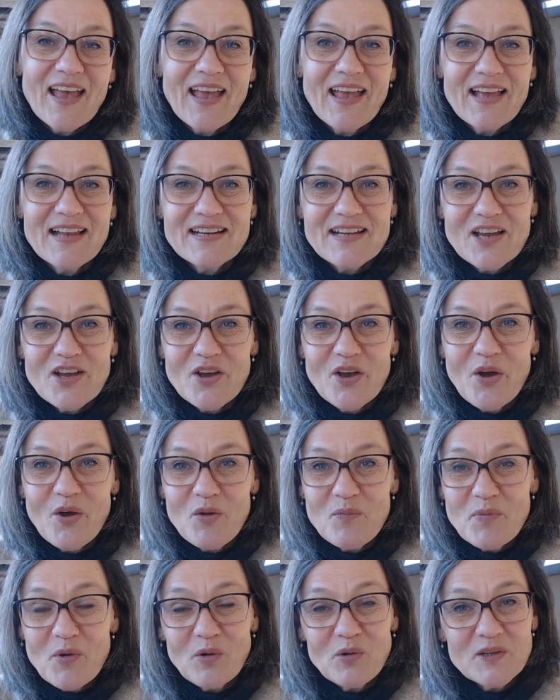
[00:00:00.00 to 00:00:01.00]
And I
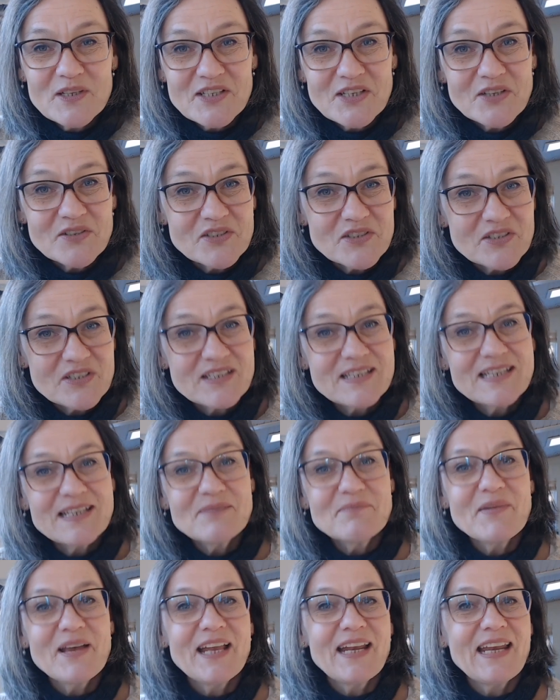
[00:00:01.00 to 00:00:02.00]
hope also to
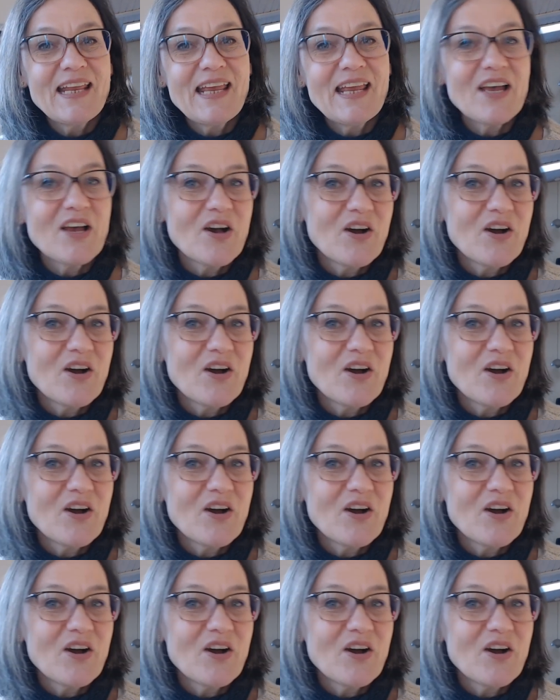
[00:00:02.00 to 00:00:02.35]
see many